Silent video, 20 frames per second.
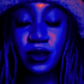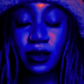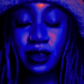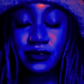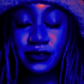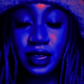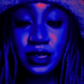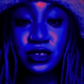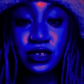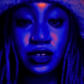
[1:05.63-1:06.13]

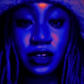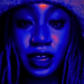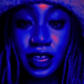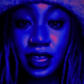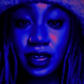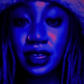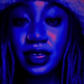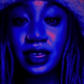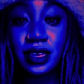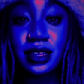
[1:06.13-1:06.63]
going
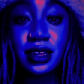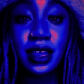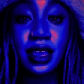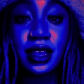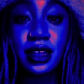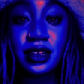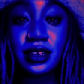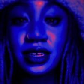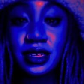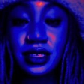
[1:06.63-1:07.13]
retrograde in
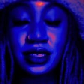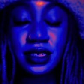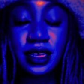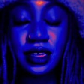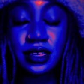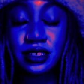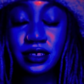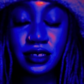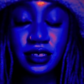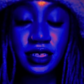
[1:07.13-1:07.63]
Aries
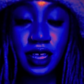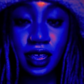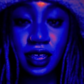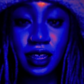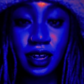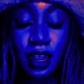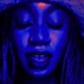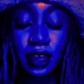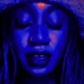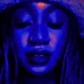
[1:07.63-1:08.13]
in your
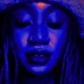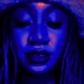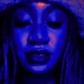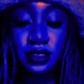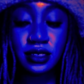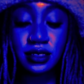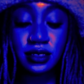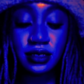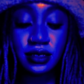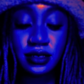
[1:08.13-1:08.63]
second
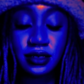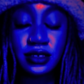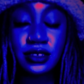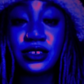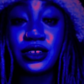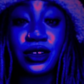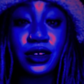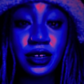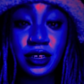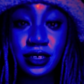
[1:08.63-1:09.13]
house
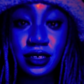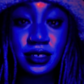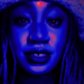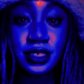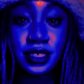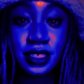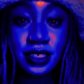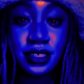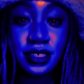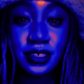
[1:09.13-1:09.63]
during your
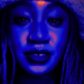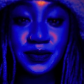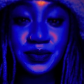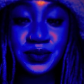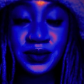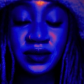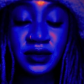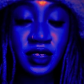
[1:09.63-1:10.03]
season.